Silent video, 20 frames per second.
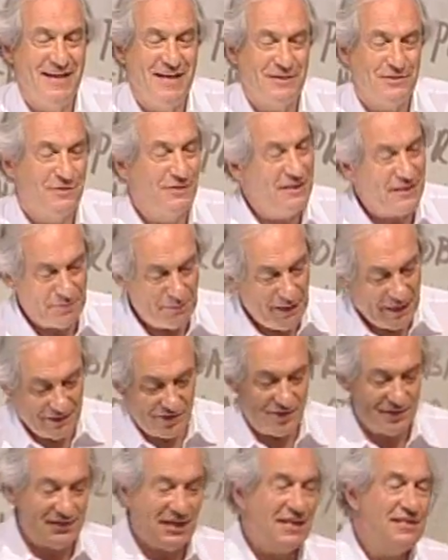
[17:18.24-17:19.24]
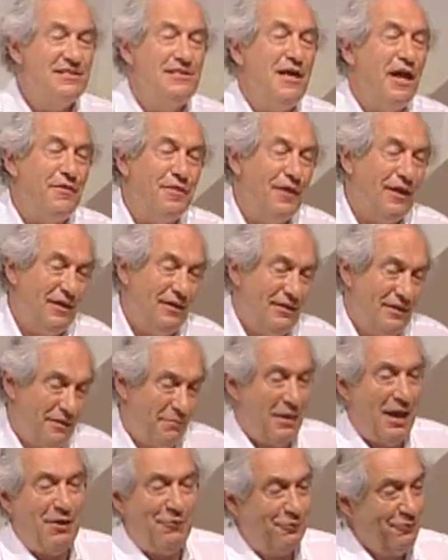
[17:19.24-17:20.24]
So this picture says nothing
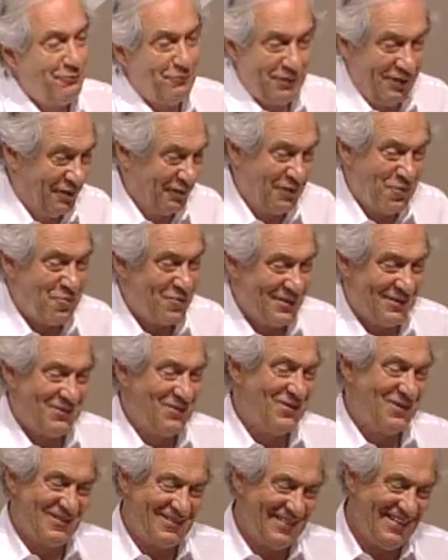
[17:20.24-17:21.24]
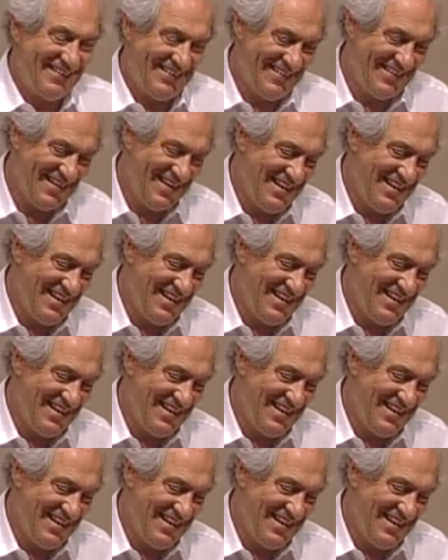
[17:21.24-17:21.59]
about real coin tossing,